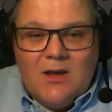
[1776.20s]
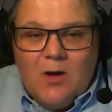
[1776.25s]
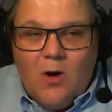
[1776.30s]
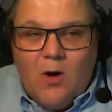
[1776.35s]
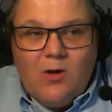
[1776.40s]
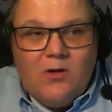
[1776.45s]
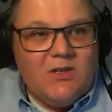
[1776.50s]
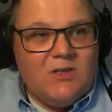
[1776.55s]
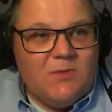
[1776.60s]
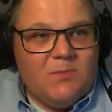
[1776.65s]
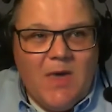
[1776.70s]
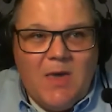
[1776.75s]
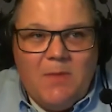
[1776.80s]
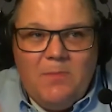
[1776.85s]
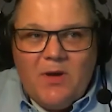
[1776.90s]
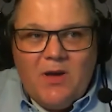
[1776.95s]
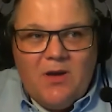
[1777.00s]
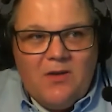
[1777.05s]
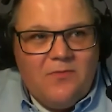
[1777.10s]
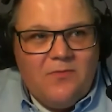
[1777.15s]
Earliest
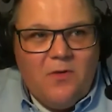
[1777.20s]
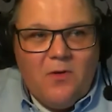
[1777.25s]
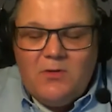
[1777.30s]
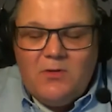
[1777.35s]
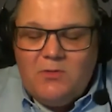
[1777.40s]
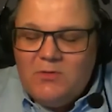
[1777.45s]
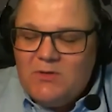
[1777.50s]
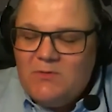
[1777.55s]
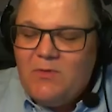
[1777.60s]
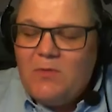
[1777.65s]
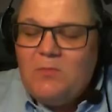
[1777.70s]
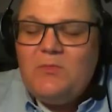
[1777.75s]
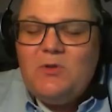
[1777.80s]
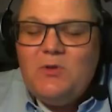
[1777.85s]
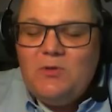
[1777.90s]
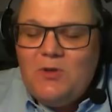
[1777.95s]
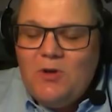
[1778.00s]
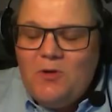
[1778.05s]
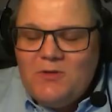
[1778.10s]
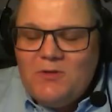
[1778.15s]
paper I found was from
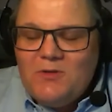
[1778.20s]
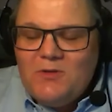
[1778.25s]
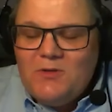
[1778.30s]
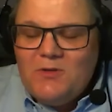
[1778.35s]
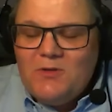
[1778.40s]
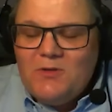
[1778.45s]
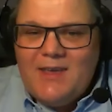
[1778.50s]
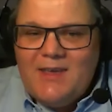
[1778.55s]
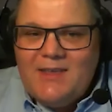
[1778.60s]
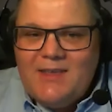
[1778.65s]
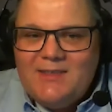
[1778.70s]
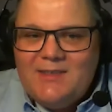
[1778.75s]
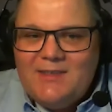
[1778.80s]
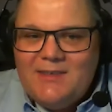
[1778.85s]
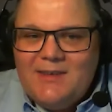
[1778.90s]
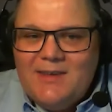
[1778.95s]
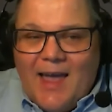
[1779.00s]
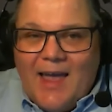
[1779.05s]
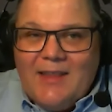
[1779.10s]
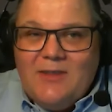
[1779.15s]
2008.
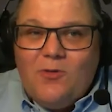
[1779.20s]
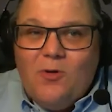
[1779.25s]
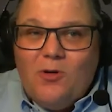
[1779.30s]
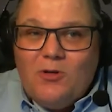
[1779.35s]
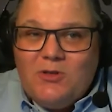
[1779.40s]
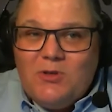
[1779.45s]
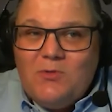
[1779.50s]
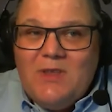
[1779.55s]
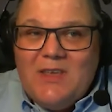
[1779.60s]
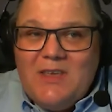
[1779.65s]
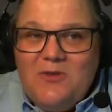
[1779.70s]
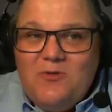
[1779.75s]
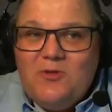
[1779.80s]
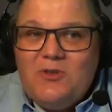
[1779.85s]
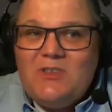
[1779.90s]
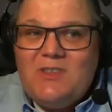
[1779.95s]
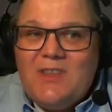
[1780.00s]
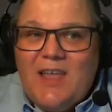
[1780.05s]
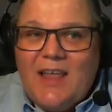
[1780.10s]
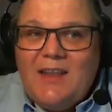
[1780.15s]
And also they
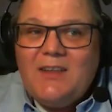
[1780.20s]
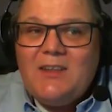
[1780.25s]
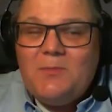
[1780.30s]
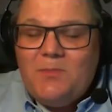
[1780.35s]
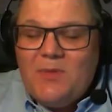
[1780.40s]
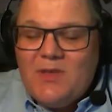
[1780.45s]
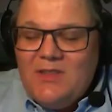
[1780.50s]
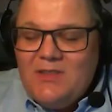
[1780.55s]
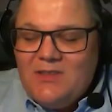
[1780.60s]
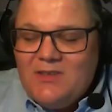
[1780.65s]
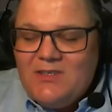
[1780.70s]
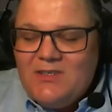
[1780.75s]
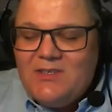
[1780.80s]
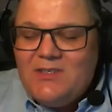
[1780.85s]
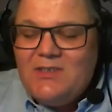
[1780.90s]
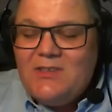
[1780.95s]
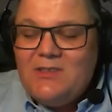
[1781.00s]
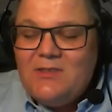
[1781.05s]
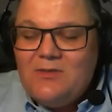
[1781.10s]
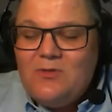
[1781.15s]
use standard
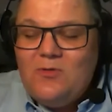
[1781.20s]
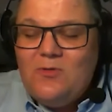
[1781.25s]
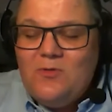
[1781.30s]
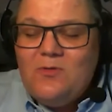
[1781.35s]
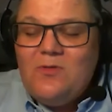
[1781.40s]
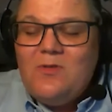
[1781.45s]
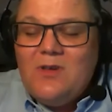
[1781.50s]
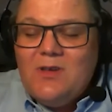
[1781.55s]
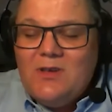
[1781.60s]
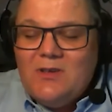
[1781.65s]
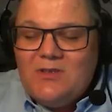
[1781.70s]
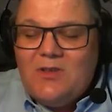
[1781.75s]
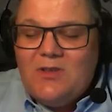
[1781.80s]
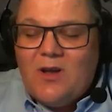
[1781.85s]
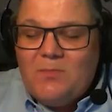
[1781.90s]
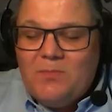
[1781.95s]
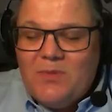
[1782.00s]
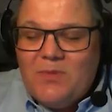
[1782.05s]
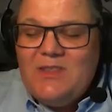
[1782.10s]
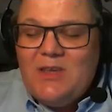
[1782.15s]
printers to
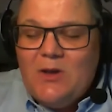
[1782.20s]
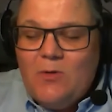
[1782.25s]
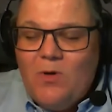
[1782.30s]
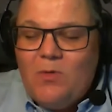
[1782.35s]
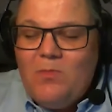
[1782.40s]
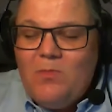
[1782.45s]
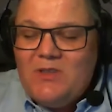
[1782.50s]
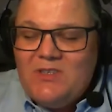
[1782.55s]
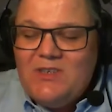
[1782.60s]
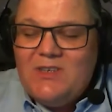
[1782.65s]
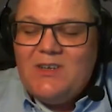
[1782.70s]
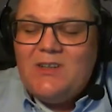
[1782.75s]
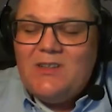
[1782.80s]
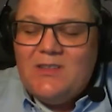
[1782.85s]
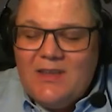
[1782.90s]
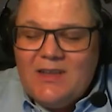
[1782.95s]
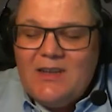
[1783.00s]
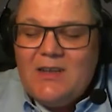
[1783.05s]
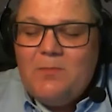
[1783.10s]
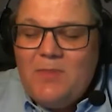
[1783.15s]
start printing one material,
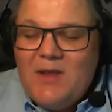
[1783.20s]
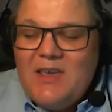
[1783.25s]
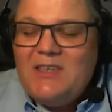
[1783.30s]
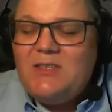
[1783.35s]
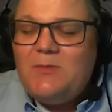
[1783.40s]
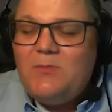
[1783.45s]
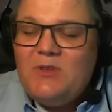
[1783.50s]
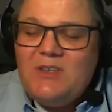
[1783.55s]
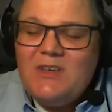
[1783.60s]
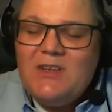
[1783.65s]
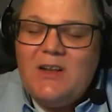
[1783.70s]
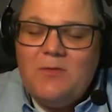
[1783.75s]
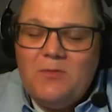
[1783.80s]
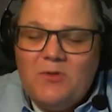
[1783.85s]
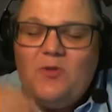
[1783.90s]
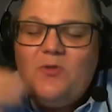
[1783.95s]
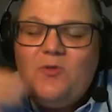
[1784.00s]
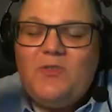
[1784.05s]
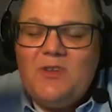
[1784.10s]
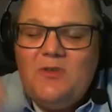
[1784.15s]
then replace the material and
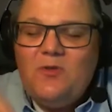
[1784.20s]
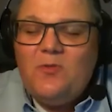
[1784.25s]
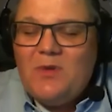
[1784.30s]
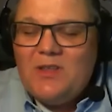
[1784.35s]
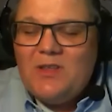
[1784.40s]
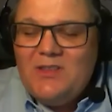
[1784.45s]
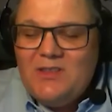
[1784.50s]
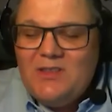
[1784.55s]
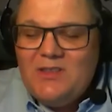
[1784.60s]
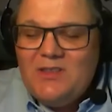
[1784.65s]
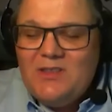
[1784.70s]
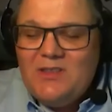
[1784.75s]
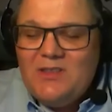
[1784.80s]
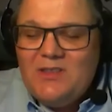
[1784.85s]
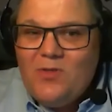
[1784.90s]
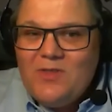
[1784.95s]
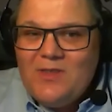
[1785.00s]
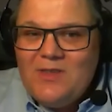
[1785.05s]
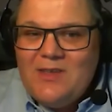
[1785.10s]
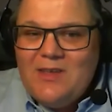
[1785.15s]
continue printing
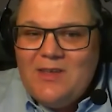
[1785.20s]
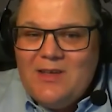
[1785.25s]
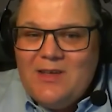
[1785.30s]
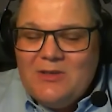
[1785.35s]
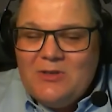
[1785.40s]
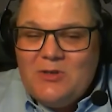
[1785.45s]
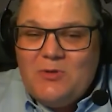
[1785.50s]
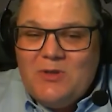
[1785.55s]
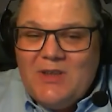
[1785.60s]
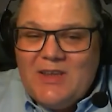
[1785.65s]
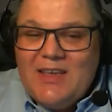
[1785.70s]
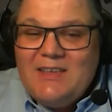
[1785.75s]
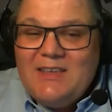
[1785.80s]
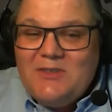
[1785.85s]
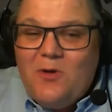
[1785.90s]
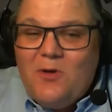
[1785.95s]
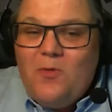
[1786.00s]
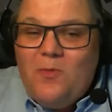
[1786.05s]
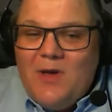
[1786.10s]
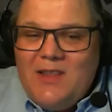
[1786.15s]
on. So there
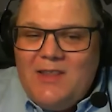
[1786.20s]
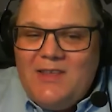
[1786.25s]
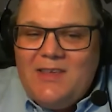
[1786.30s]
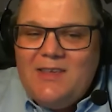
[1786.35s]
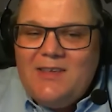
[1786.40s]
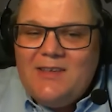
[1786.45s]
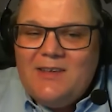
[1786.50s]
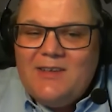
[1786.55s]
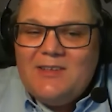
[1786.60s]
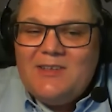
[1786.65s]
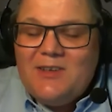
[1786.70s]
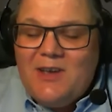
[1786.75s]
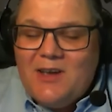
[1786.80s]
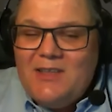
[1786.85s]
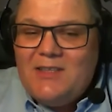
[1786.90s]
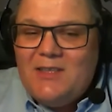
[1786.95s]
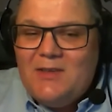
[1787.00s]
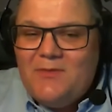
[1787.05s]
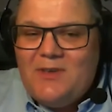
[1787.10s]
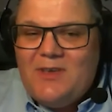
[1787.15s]
is already a
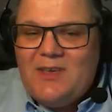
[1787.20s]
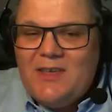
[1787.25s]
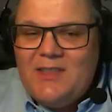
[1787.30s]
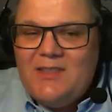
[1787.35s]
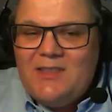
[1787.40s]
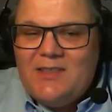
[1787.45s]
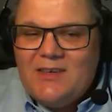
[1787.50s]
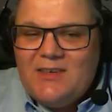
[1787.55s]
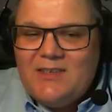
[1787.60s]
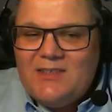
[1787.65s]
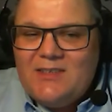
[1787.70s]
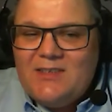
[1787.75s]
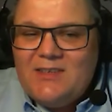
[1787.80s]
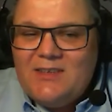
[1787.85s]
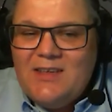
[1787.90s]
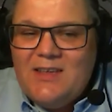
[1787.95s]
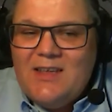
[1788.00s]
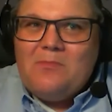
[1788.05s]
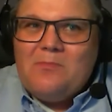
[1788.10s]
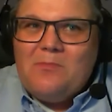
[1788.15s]
scientific interest.
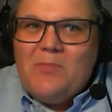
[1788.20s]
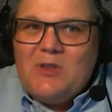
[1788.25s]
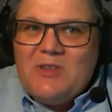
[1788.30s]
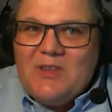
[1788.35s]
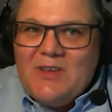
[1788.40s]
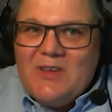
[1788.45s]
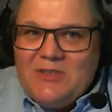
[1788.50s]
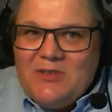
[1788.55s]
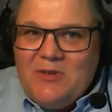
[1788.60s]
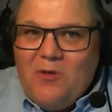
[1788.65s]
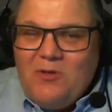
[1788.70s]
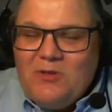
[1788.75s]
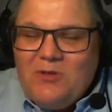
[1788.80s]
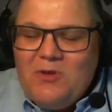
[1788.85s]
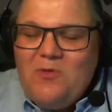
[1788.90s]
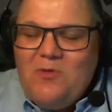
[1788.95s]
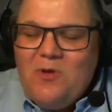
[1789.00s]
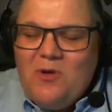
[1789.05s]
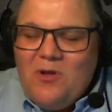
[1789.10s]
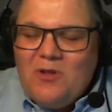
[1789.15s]
But there is
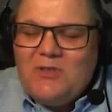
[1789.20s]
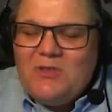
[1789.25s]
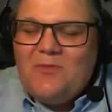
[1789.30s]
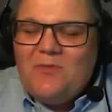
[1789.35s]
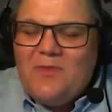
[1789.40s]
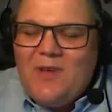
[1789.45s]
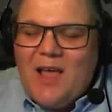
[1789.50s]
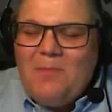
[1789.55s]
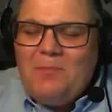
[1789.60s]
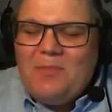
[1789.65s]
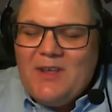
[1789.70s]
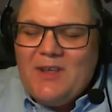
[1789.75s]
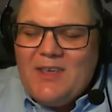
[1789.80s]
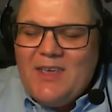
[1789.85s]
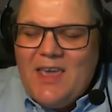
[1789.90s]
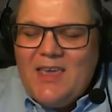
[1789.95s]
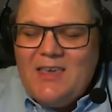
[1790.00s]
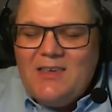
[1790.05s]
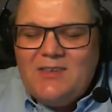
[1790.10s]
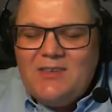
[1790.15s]
also lots of
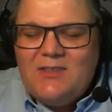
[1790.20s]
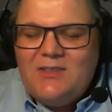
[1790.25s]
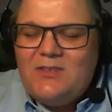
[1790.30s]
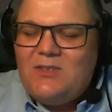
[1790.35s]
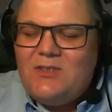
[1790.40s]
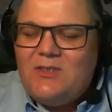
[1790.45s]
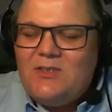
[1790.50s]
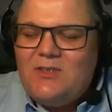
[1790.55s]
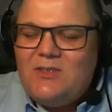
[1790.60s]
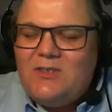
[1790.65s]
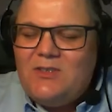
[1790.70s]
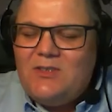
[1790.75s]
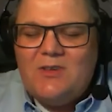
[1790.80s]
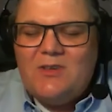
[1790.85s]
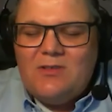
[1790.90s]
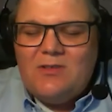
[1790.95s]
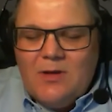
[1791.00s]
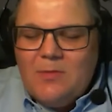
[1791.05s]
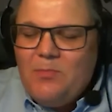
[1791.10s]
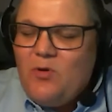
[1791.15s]
applications towards
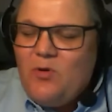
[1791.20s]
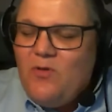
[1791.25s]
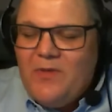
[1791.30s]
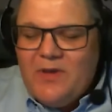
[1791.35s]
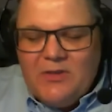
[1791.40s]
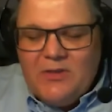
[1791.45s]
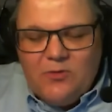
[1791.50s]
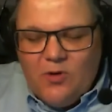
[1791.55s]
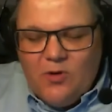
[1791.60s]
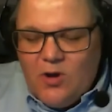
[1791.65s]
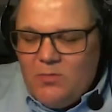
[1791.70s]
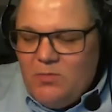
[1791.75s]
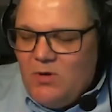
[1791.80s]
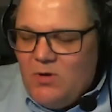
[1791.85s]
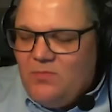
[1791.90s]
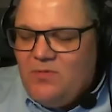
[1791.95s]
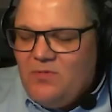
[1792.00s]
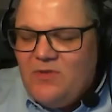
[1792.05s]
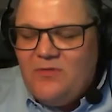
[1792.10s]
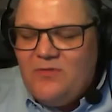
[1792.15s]
improving
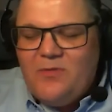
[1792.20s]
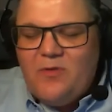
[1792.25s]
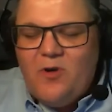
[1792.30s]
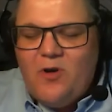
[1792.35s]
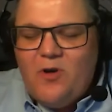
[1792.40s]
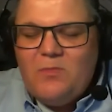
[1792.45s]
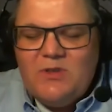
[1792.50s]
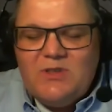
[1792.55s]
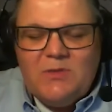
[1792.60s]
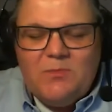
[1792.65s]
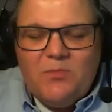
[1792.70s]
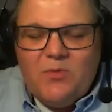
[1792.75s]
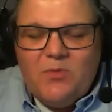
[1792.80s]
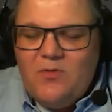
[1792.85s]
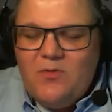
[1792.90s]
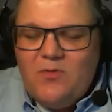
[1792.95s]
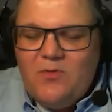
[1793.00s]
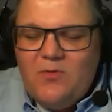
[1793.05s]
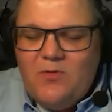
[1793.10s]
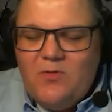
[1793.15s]
thermal performance,
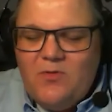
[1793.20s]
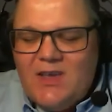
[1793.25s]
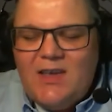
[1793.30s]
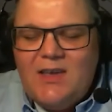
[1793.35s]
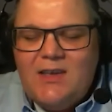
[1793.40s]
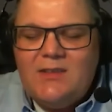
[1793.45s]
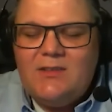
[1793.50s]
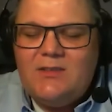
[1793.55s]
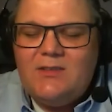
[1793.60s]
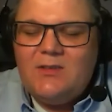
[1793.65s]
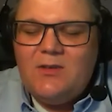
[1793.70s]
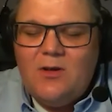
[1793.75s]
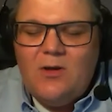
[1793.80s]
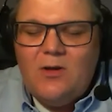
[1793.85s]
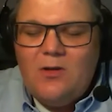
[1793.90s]
improving strength,